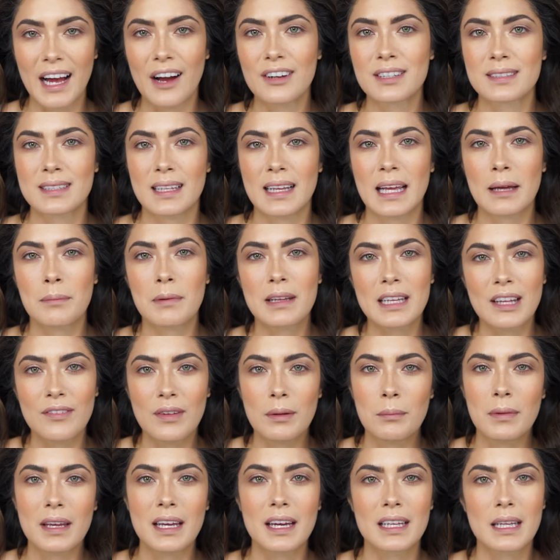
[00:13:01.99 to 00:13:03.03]
Kyle doesn't like me
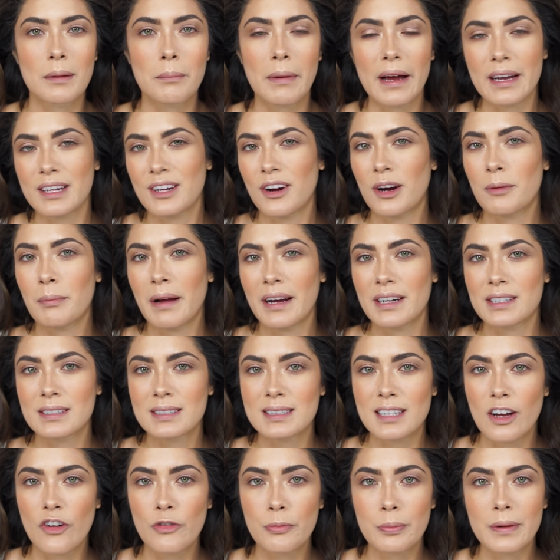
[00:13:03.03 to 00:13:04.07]
leaving Mika in the backyard by
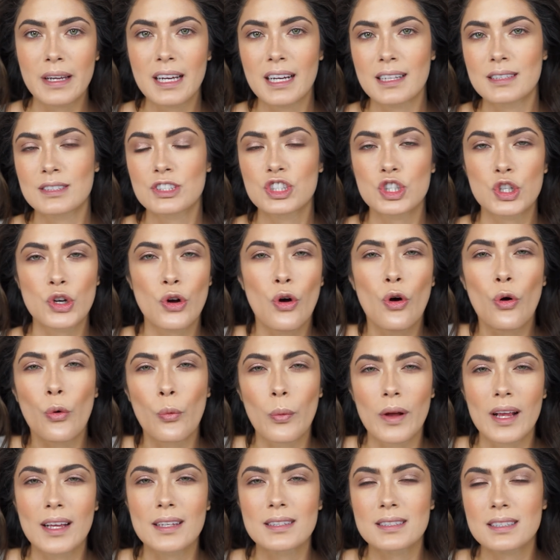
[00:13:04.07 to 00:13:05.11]
herself because she
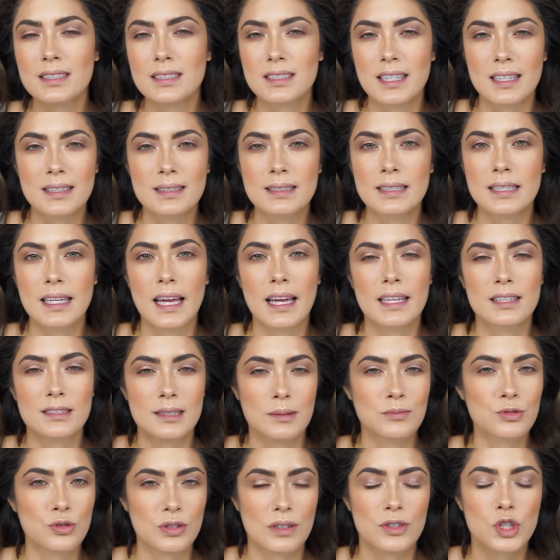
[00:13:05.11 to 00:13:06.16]
always tends to get in
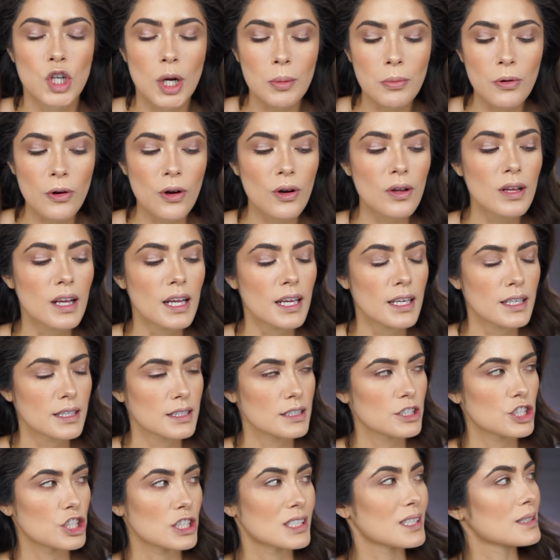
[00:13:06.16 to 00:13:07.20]
some sort of trouble.
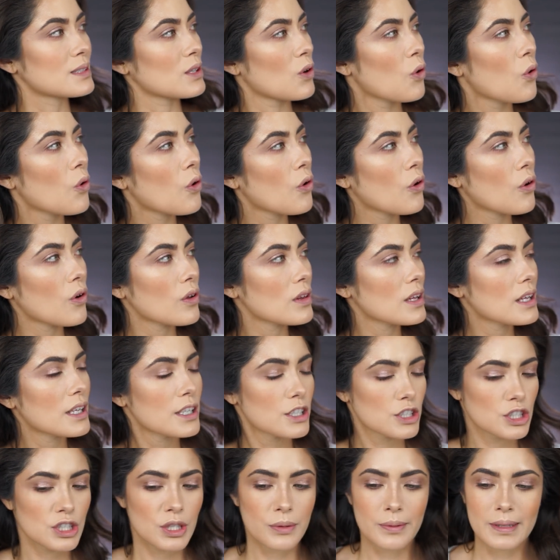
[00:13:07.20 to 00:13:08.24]
She digs a hole,
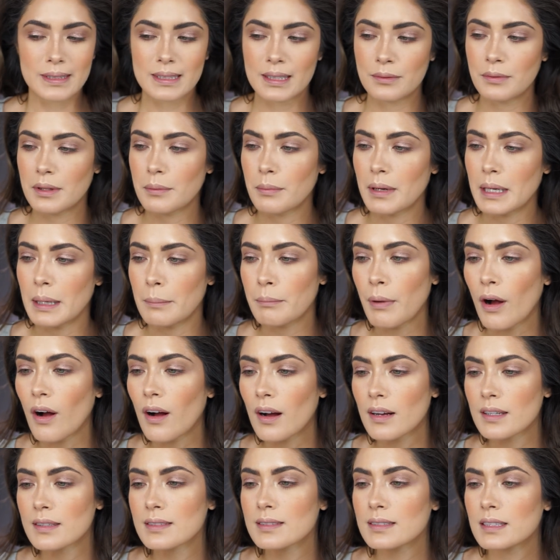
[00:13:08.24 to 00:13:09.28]
she runs in with muddy
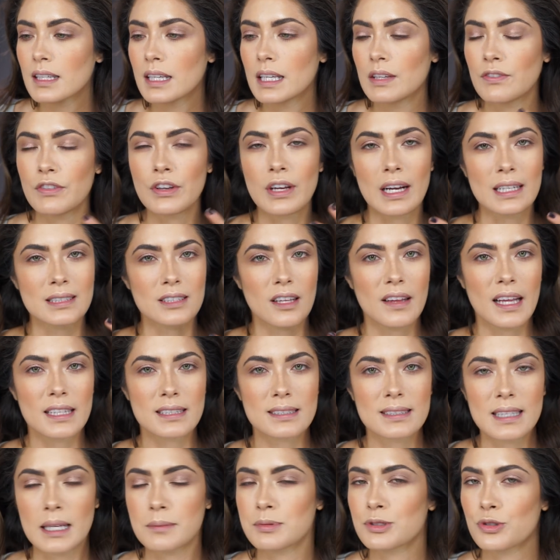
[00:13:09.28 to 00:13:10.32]
paws. You guys saw
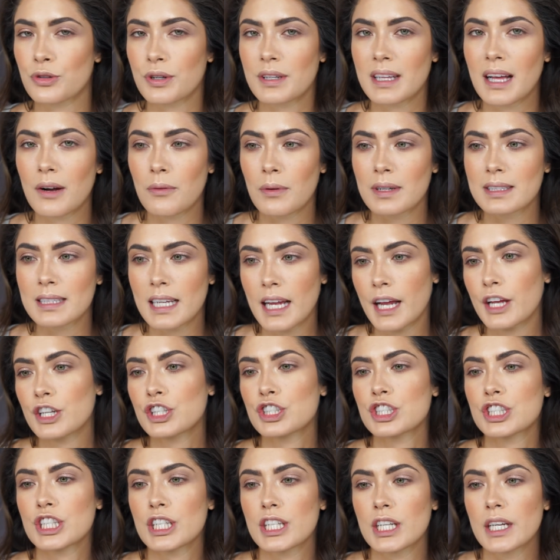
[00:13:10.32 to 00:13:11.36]
that snap story that one day.
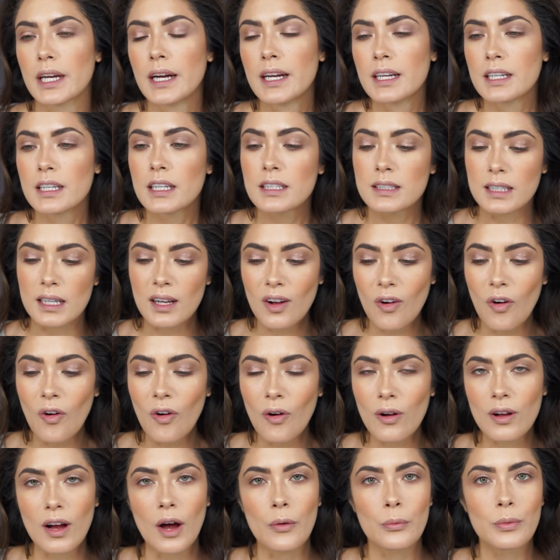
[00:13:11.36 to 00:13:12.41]
She dug a
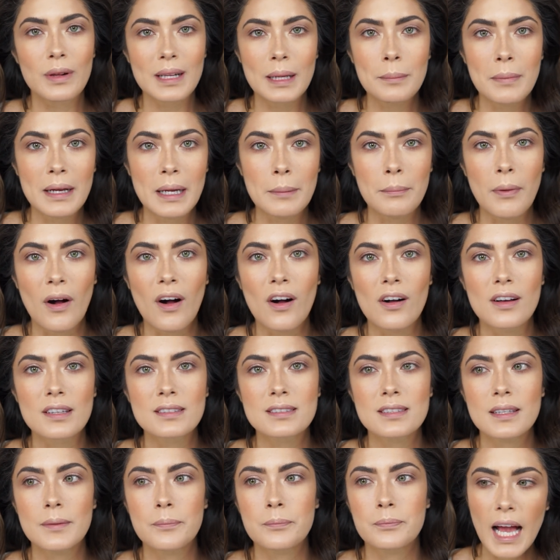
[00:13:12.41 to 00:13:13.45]
hole, got really muddy paws.